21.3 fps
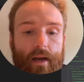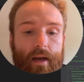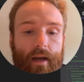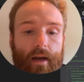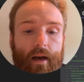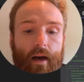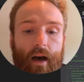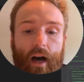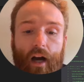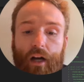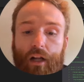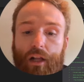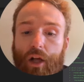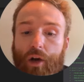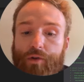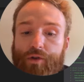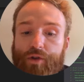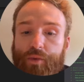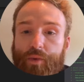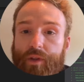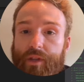A
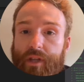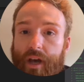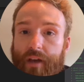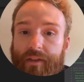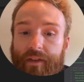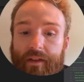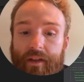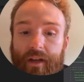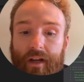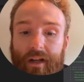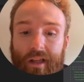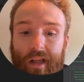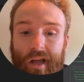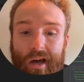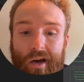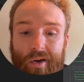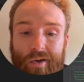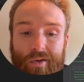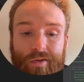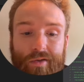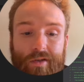closer with nothing to
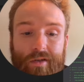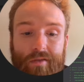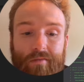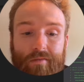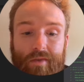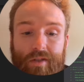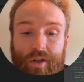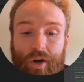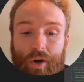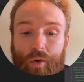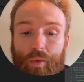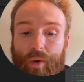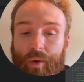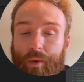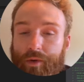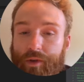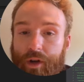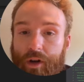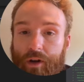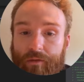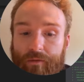close, so we
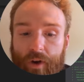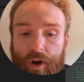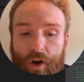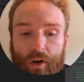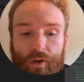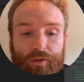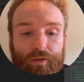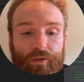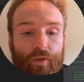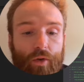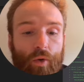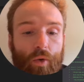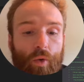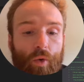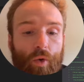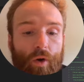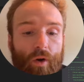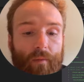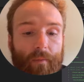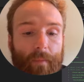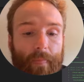return false.
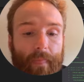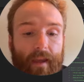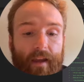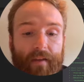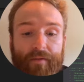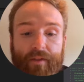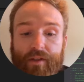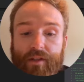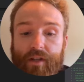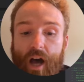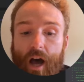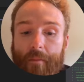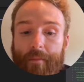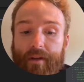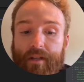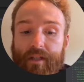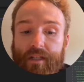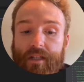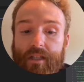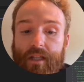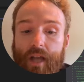Or if the top
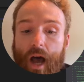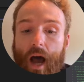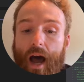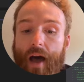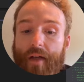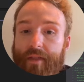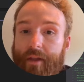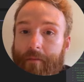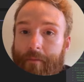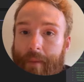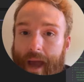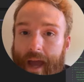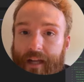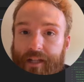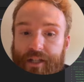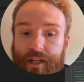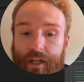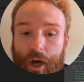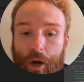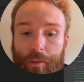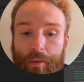is not the
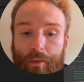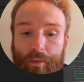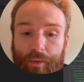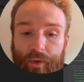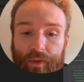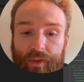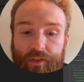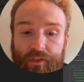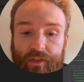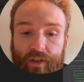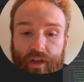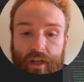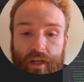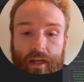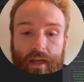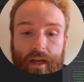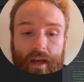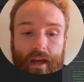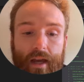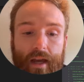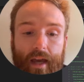matching open parenthesis,
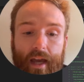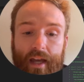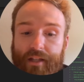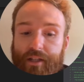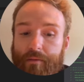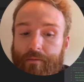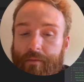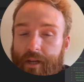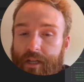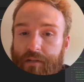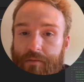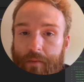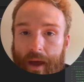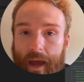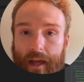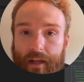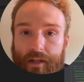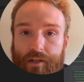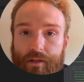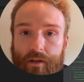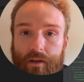it's a
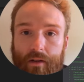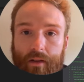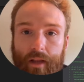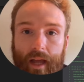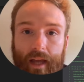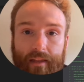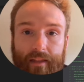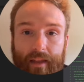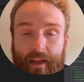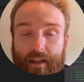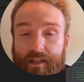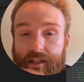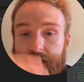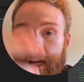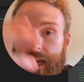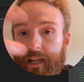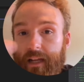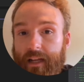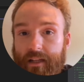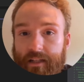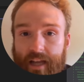mismatch, like that
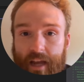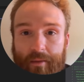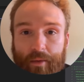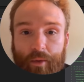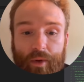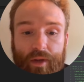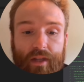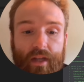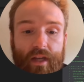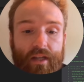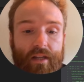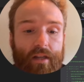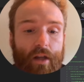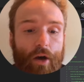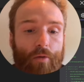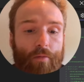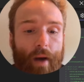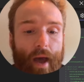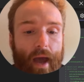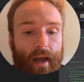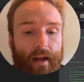second example we did in
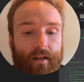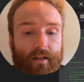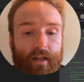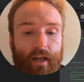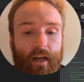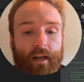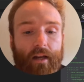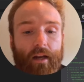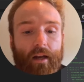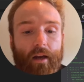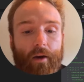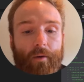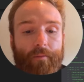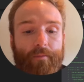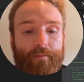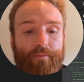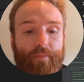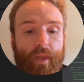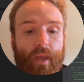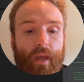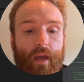Notepad a second
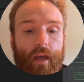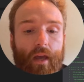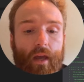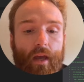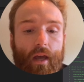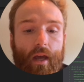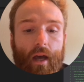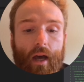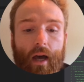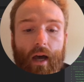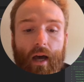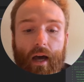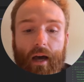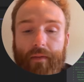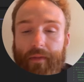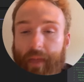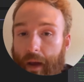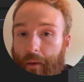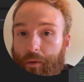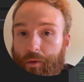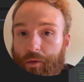ago.
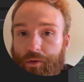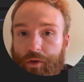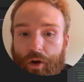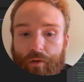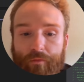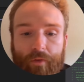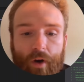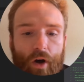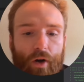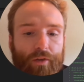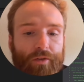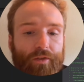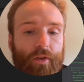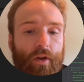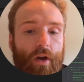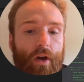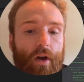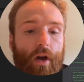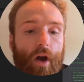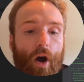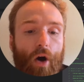That would return false.
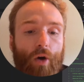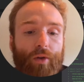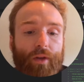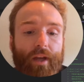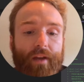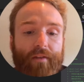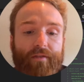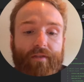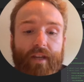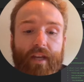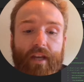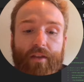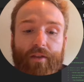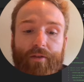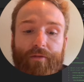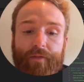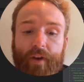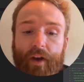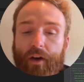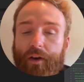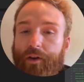Only if neither
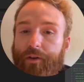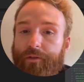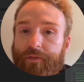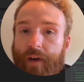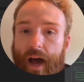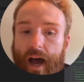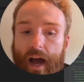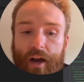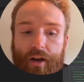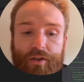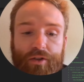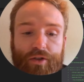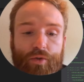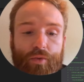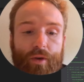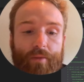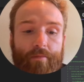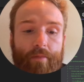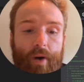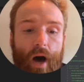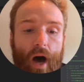failure fires do
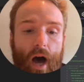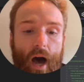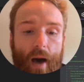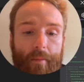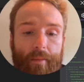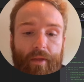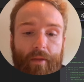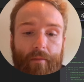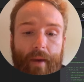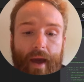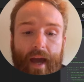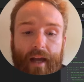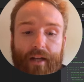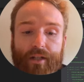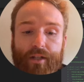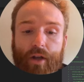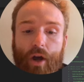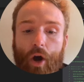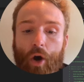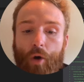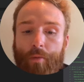we pop the matched
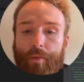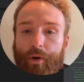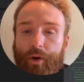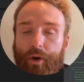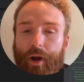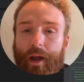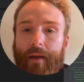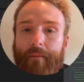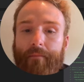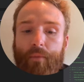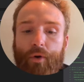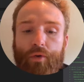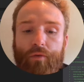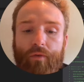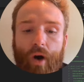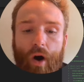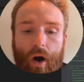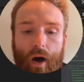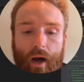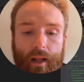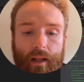opener and move
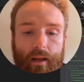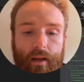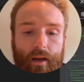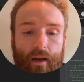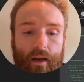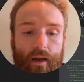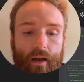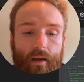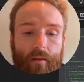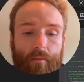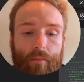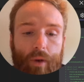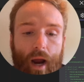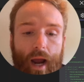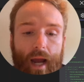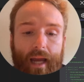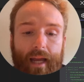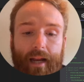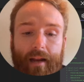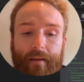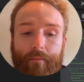on.
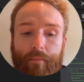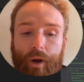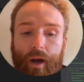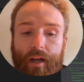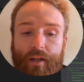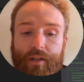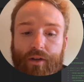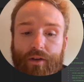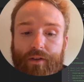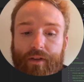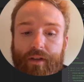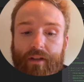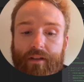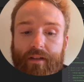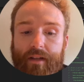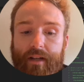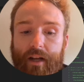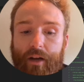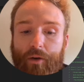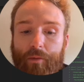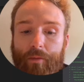Bracket and brace are the
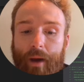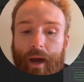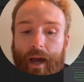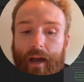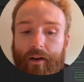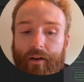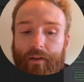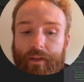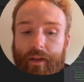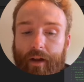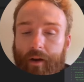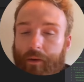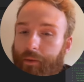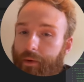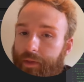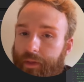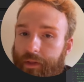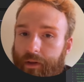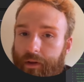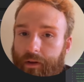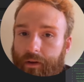identical pattern there with
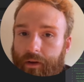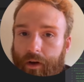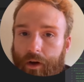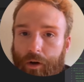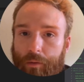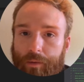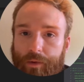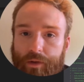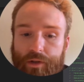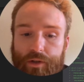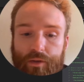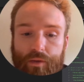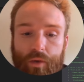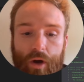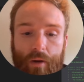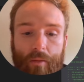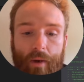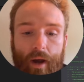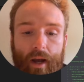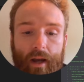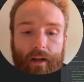the open square
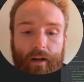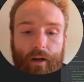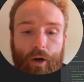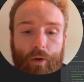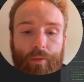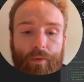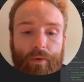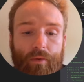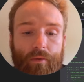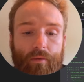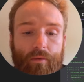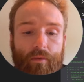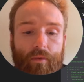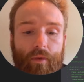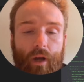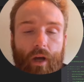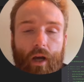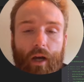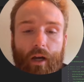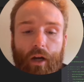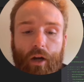bracket and open
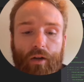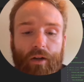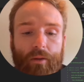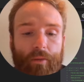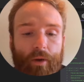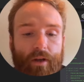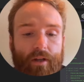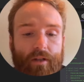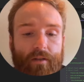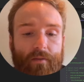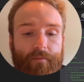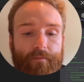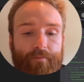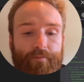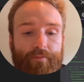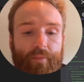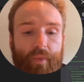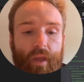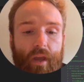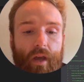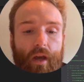curly brace.
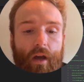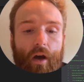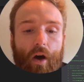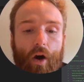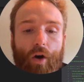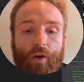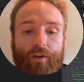Our